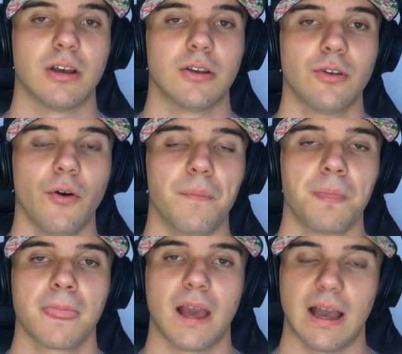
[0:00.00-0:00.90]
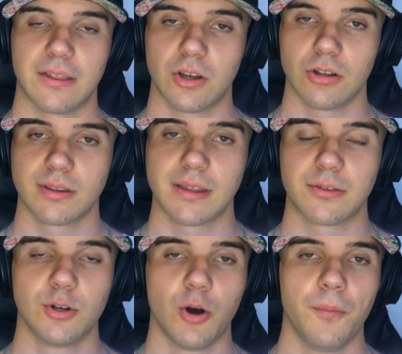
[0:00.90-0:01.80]
So as always, as
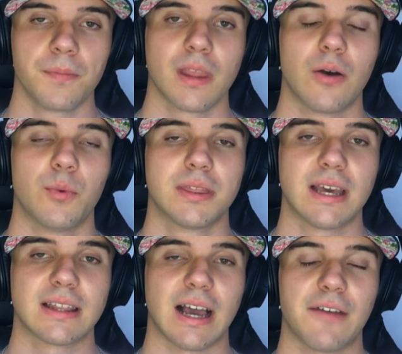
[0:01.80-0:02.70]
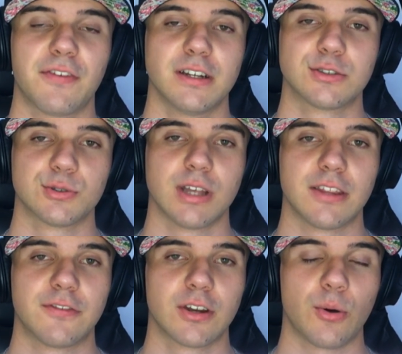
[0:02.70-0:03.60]
you know, with that, I finished
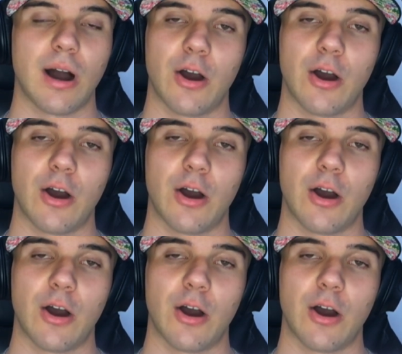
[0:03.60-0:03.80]
today's video.